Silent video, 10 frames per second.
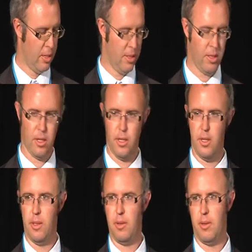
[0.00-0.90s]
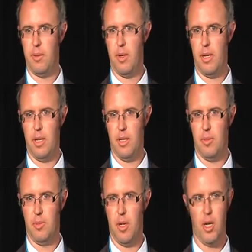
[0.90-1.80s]
So
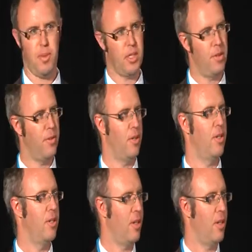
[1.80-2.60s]
I hope that's given you